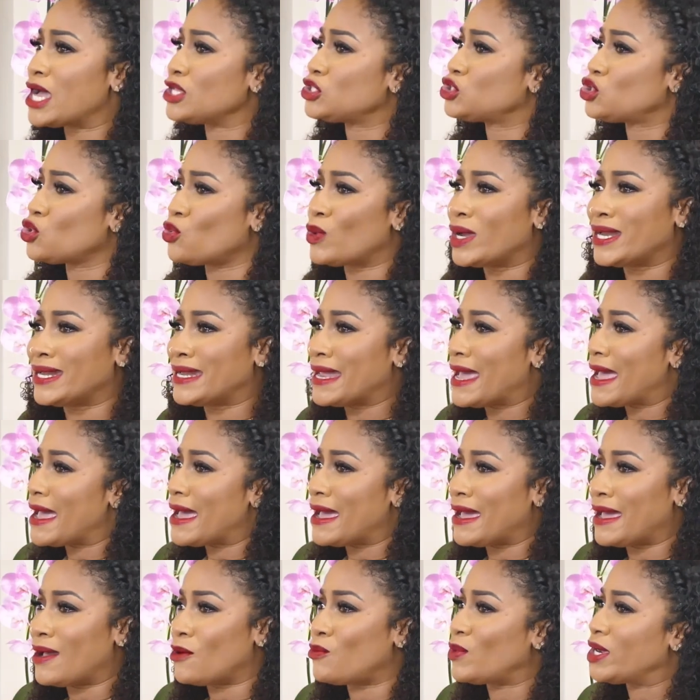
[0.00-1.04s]
not doing
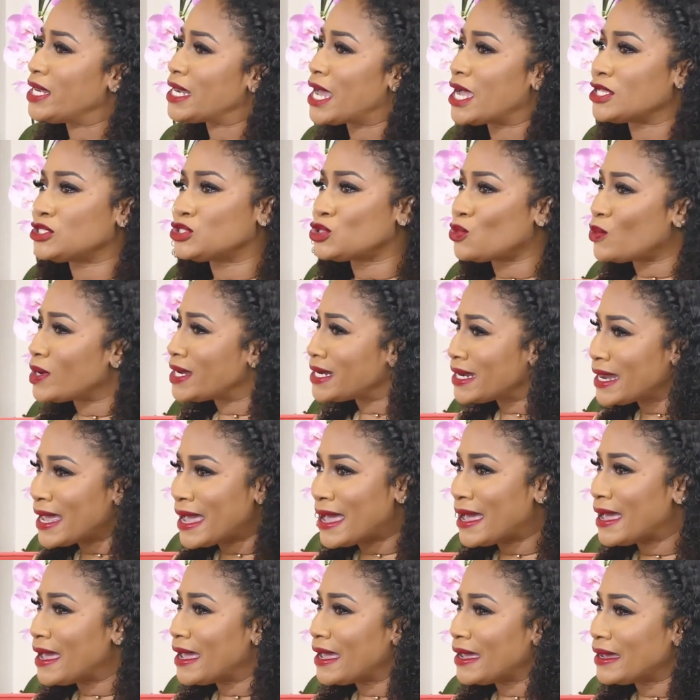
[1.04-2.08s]
that. We're not doing
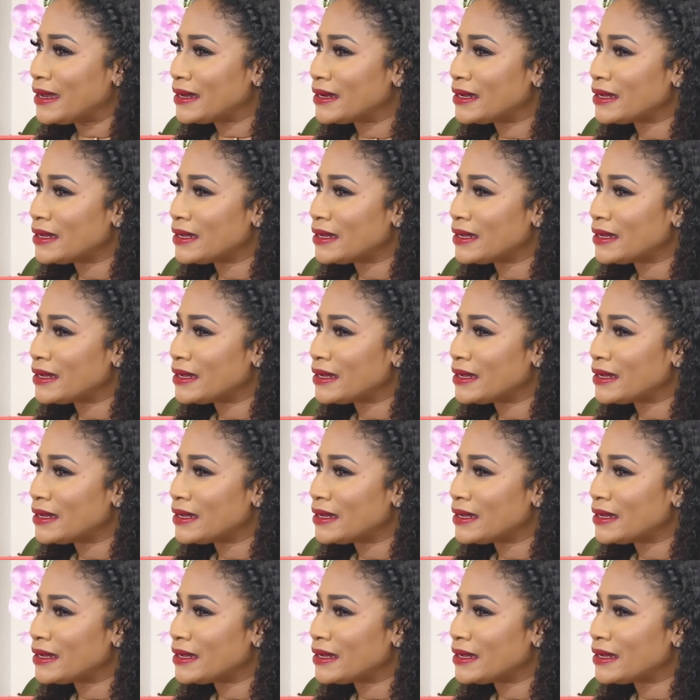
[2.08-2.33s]
that.